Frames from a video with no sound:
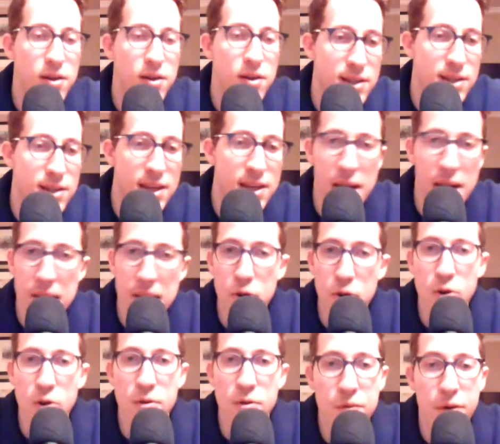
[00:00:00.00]
stick and
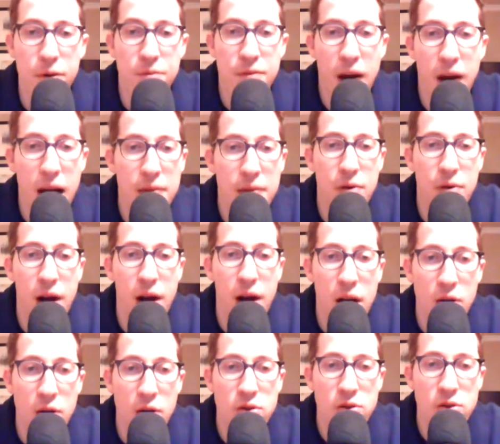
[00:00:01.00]
move for 5
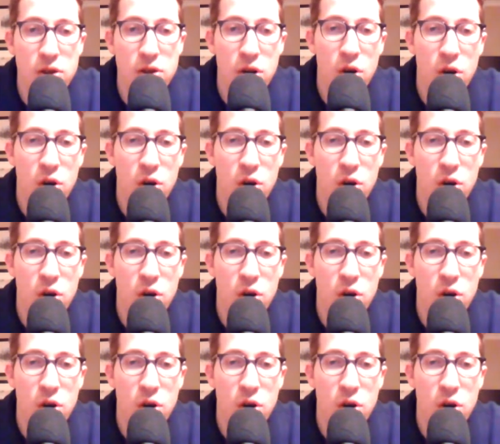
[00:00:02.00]
rounds?